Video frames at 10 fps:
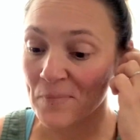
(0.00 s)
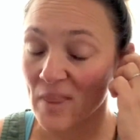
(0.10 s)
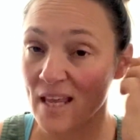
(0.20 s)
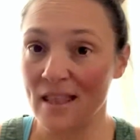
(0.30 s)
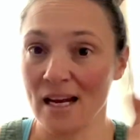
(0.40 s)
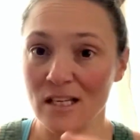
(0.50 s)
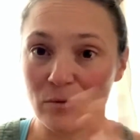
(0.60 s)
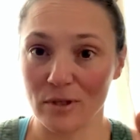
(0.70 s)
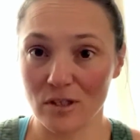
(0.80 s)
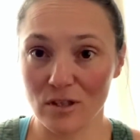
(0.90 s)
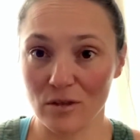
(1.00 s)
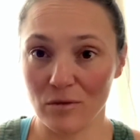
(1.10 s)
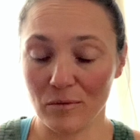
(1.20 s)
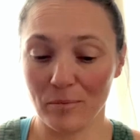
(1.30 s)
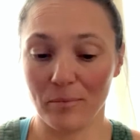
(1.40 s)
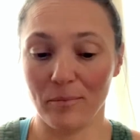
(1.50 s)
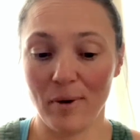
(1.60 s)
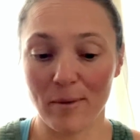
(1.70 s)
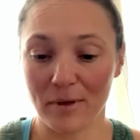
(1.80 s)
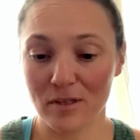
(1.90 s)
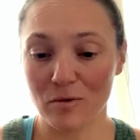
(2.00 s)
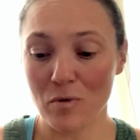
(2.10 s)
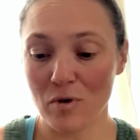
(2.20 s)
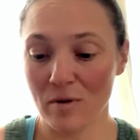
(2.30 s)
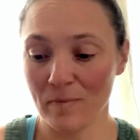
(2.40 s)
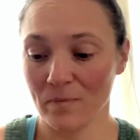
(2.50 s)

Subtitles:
then I switched to public school.